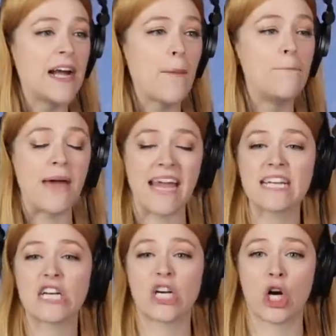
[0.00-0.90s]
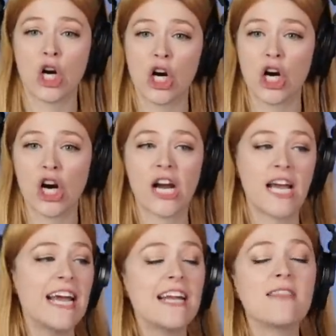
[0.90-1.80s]
and abandoned her
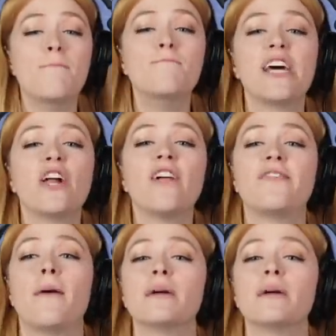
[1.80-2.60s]
in the middle of a